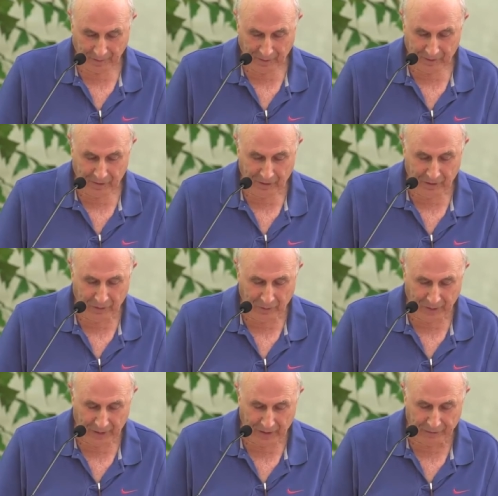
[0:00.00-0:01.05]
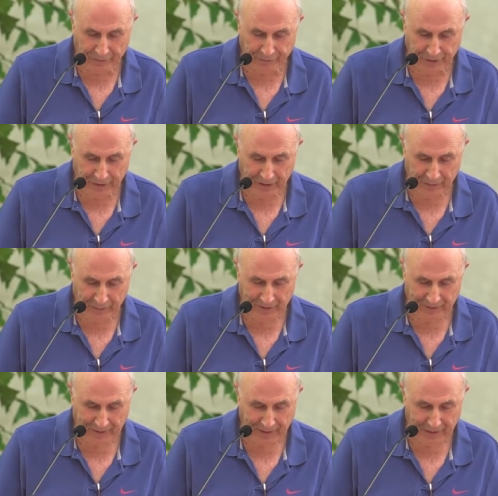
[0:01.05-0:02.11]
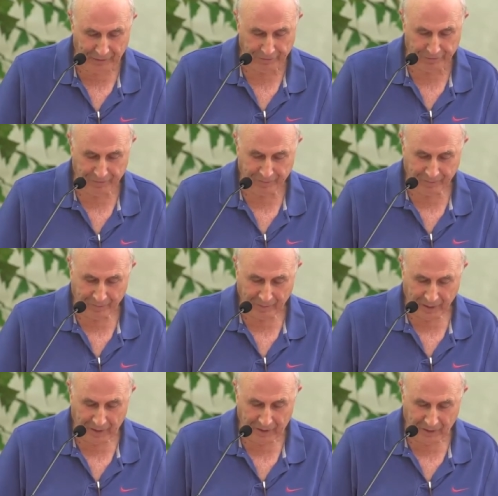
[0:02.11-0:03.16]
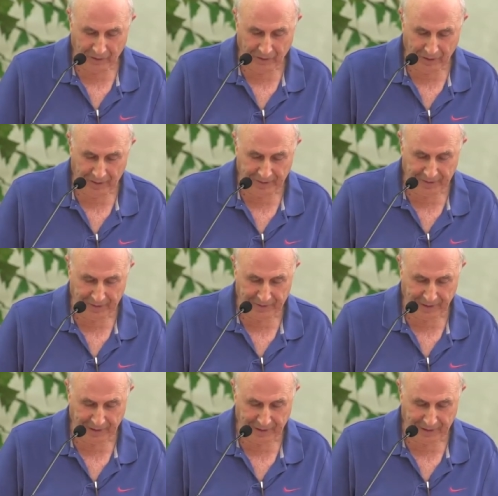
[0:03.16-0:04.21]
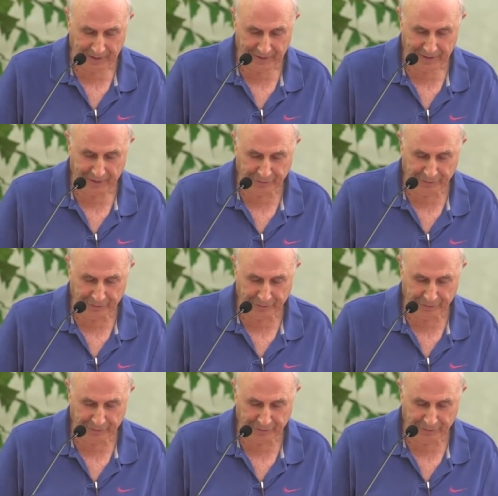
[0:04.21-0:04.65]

So long we are filled with self and all its desires and